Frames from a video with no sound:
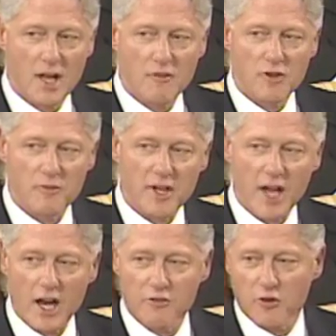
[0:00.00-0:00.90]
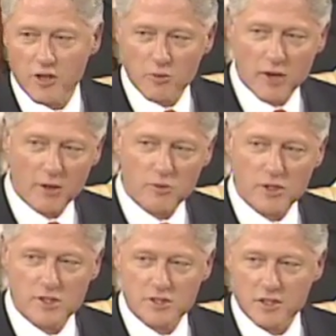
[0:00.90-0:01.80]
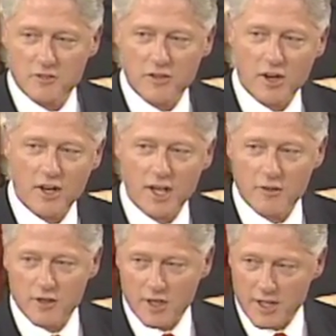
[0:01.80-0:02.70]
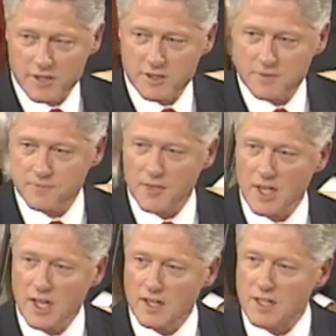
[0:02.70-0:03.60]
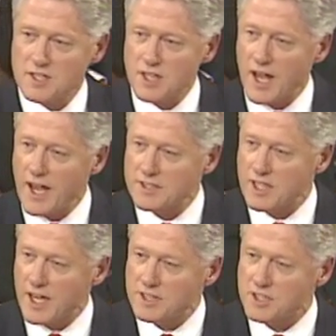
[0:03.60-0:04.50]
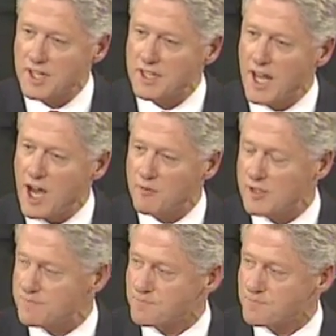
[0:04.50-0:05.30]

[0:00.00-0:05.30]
from the California redwoods to the Florida Everglades. This Lands Legacy Endowment